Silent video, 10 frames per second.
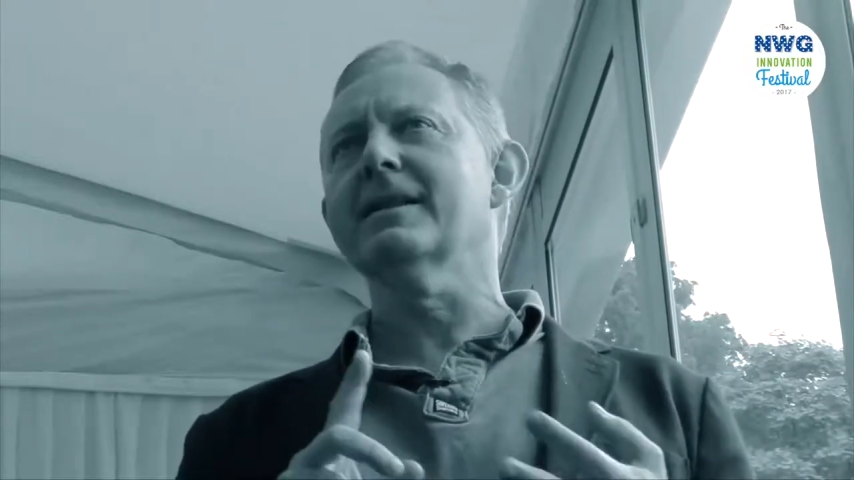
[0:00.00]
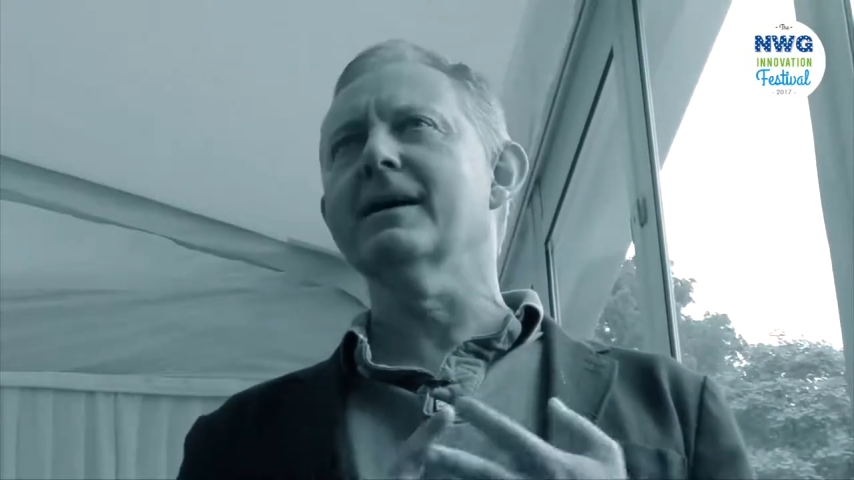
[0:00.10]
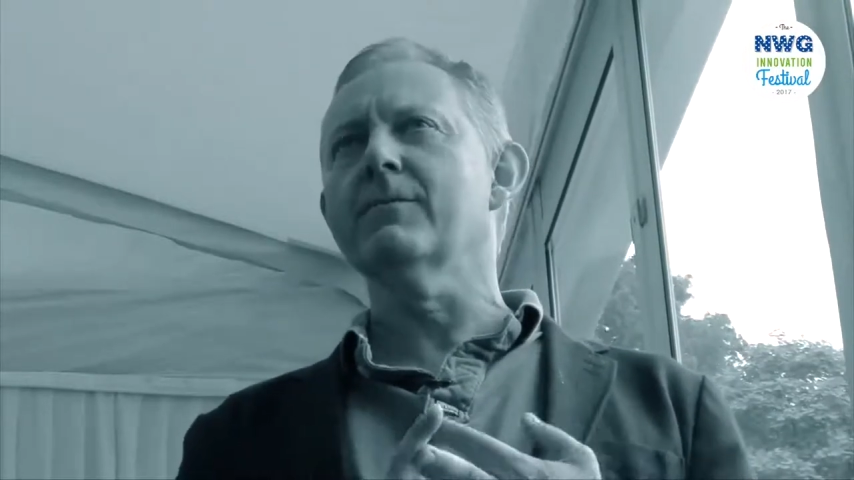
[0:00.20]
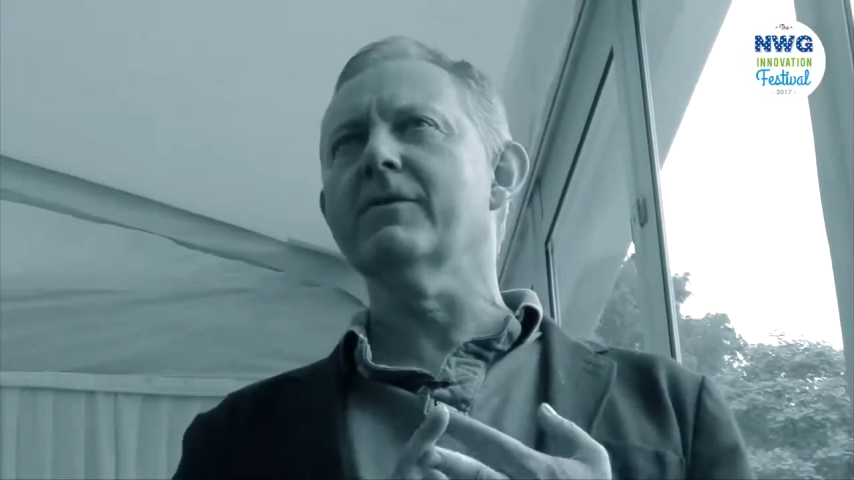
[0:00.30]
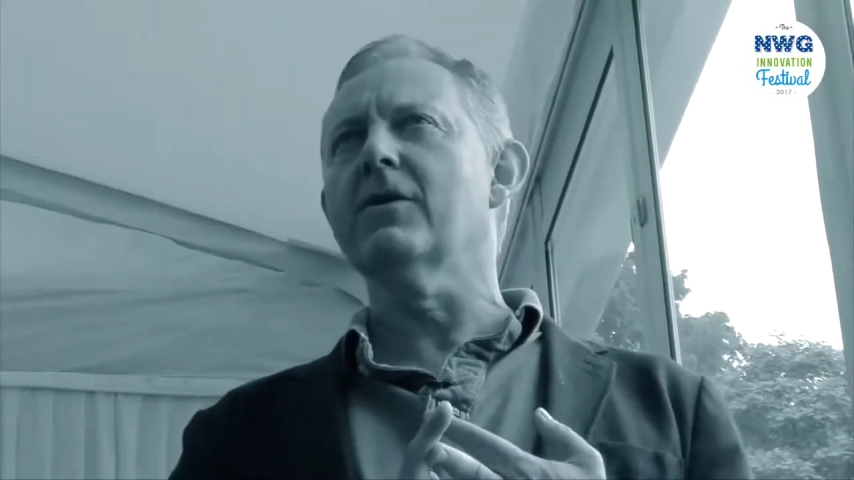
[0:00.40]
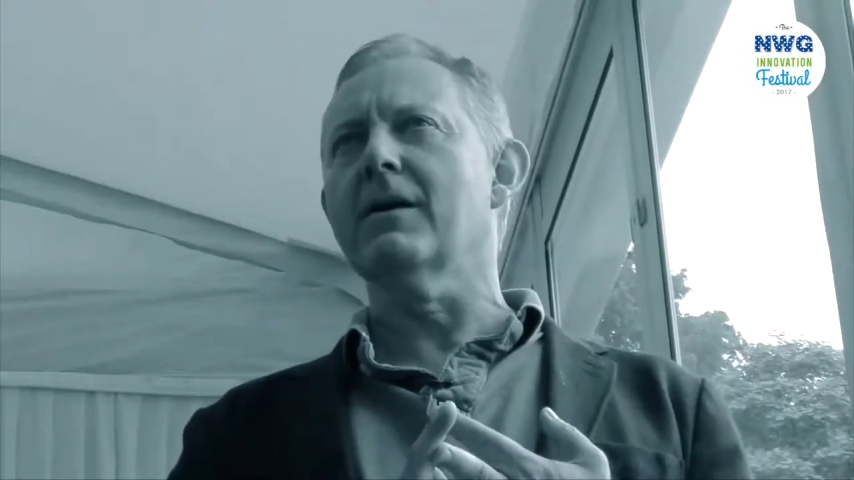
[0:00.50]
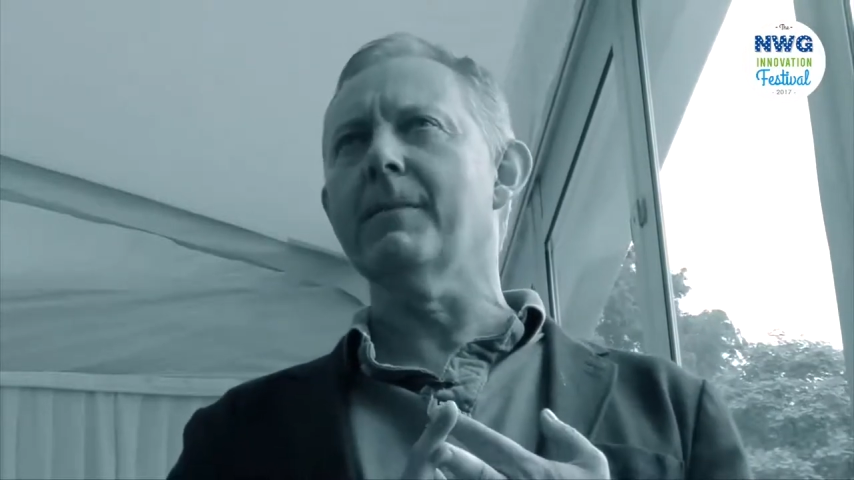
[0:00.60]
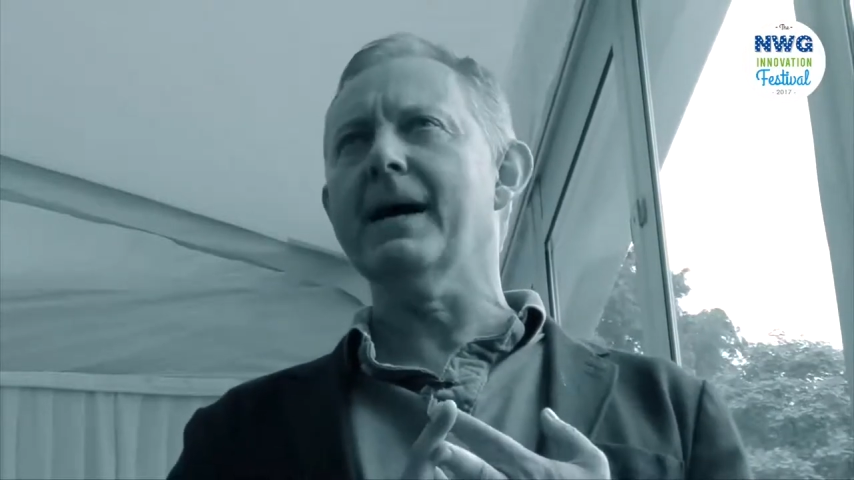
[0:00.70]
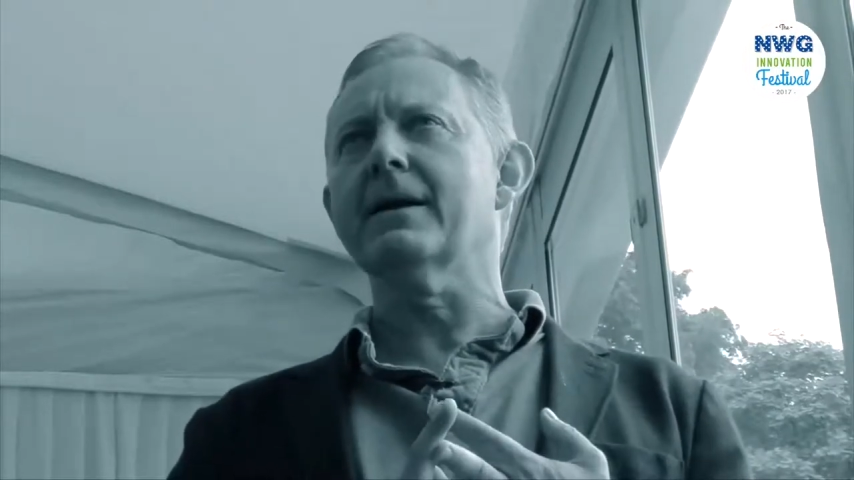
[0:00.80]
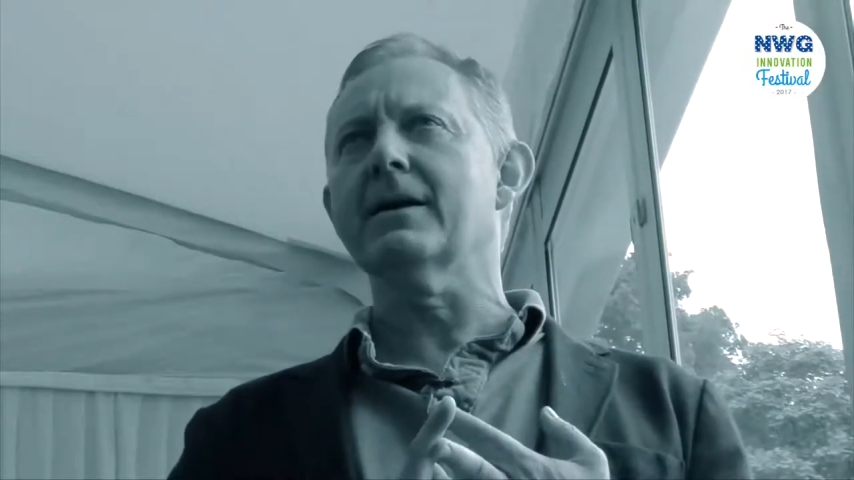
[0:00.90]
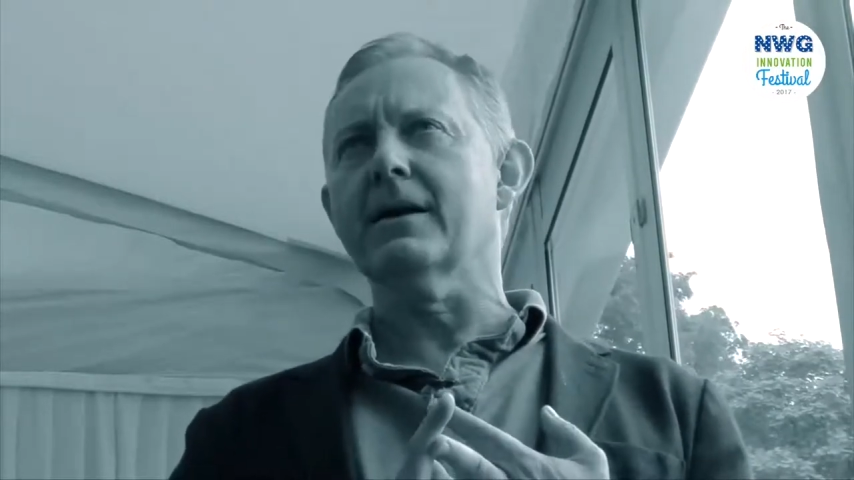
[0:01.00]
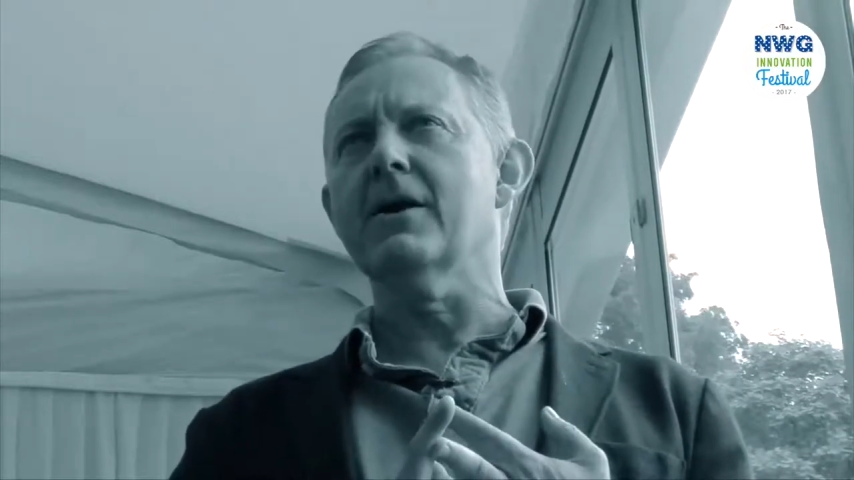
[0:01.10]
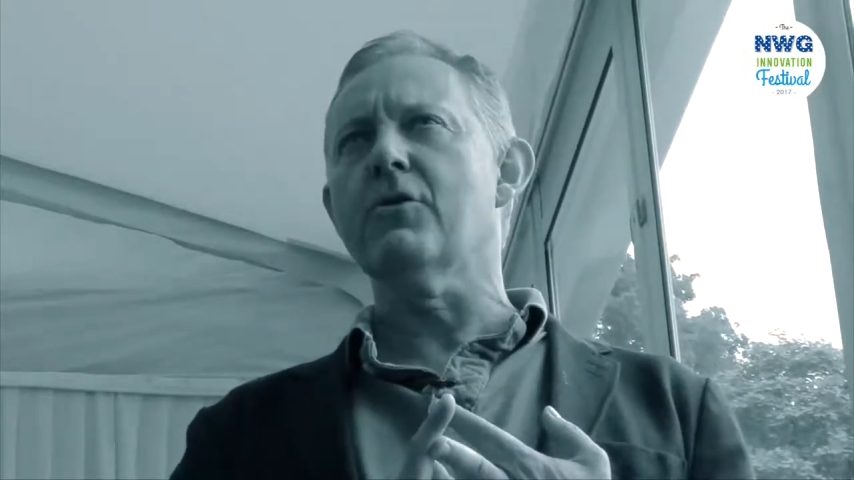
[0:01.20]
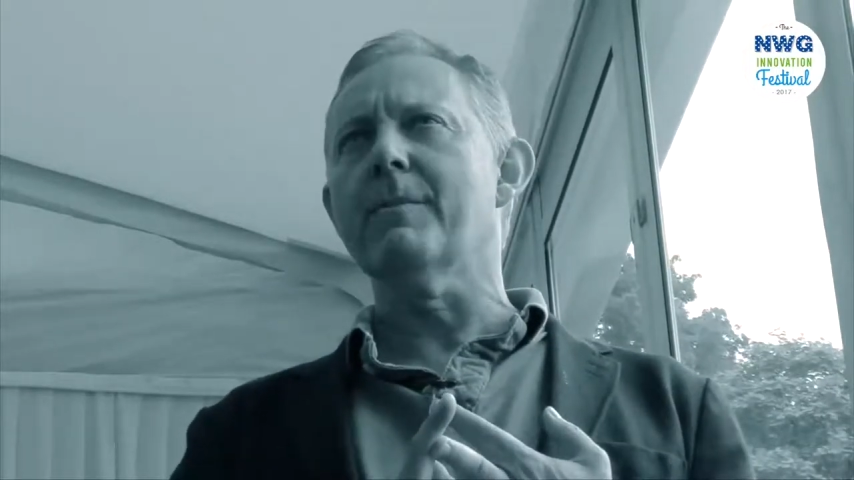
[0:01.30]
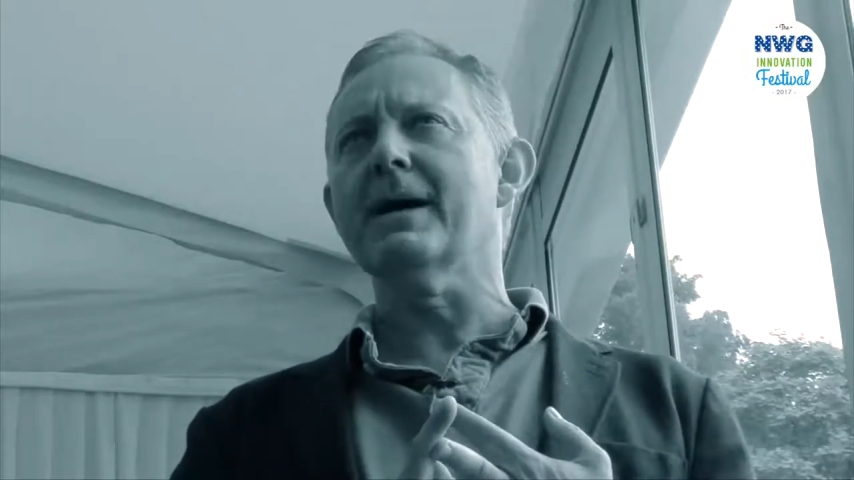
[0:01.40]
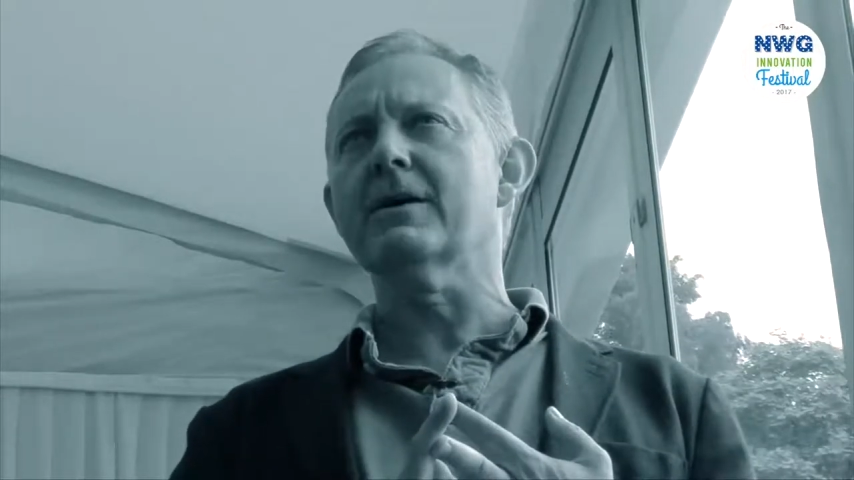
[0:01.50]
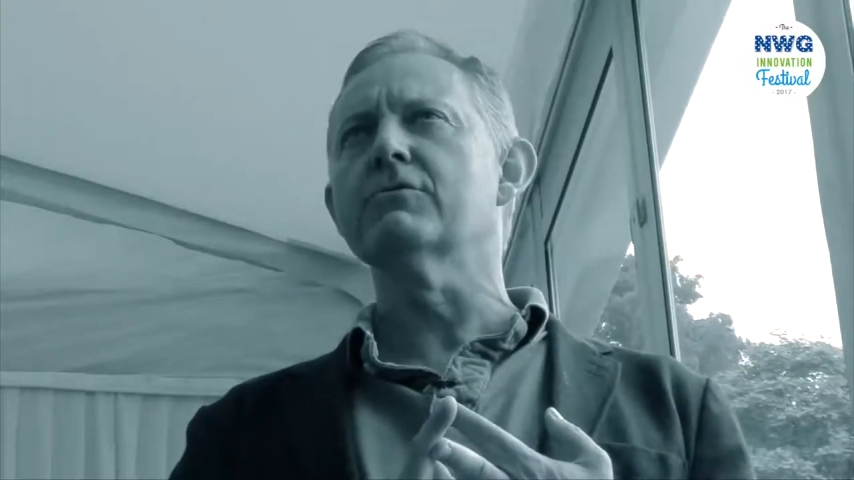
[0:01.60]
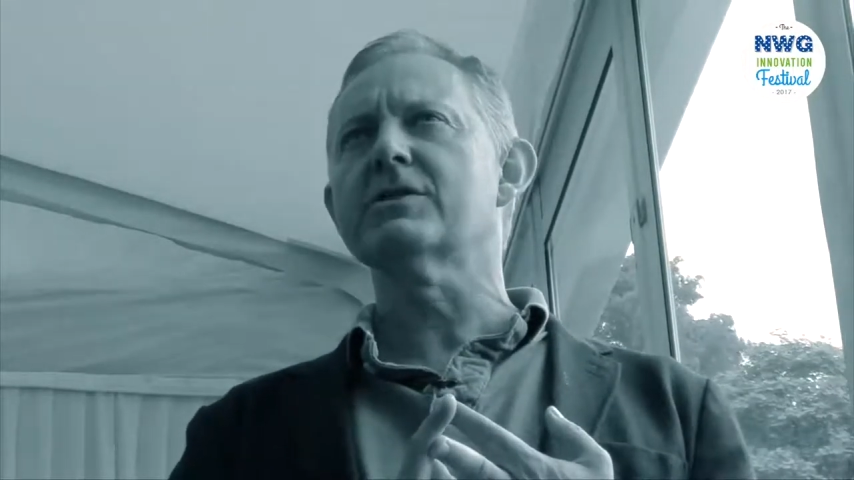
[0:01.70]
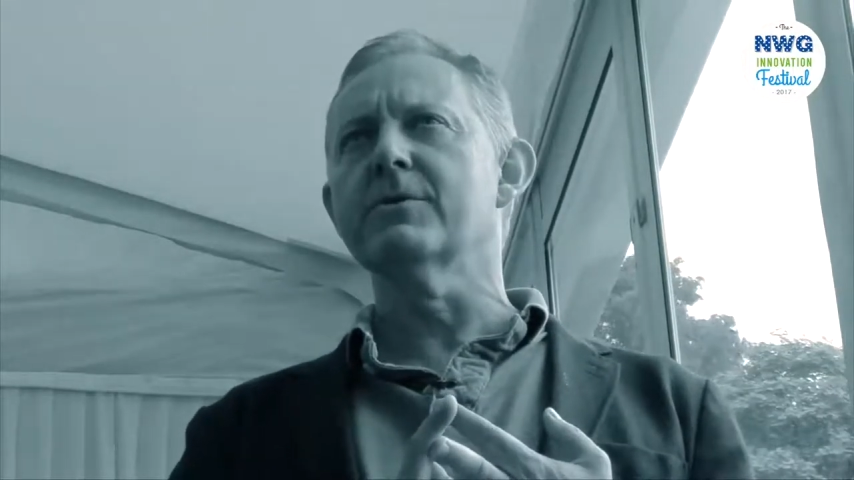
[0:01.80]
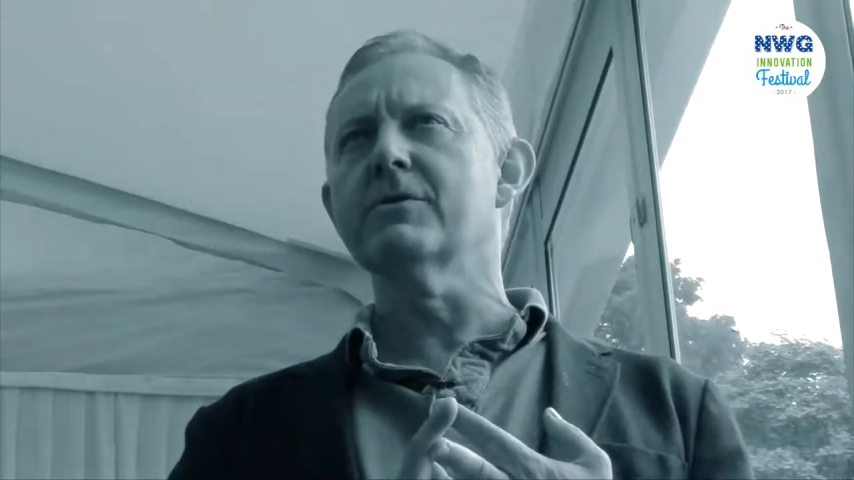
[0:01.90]
and then we've got a band, a local band
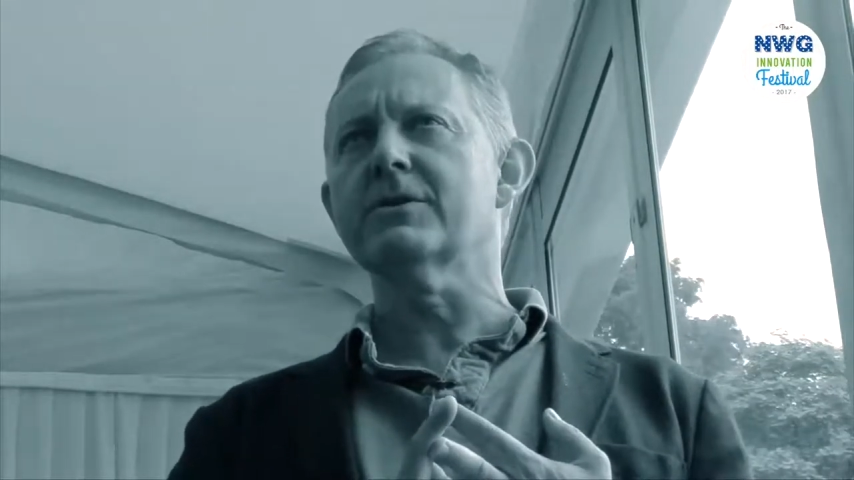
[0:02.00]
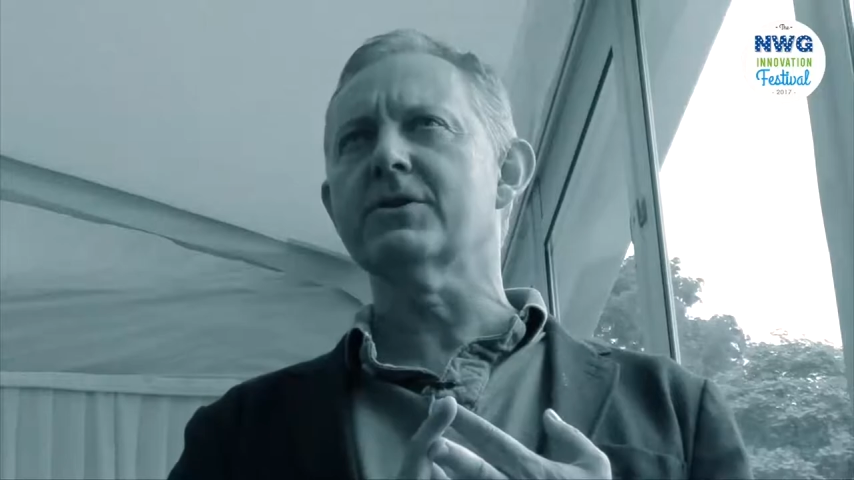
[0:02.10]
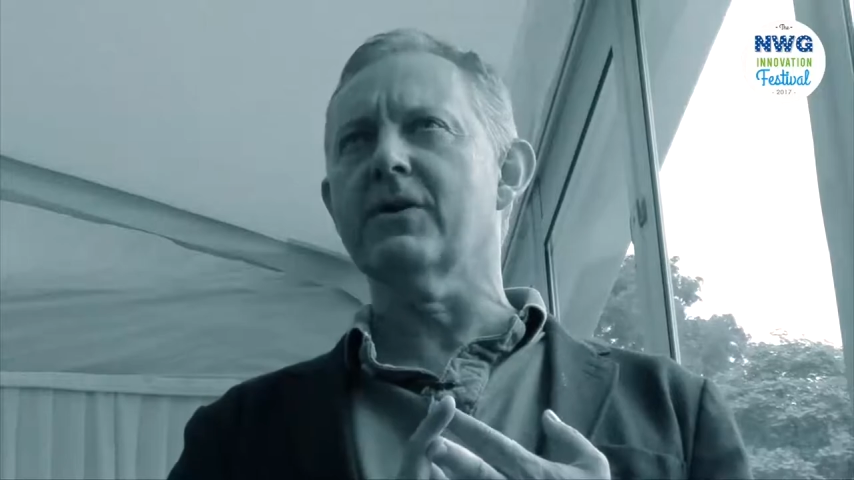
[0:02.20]
called Smooth and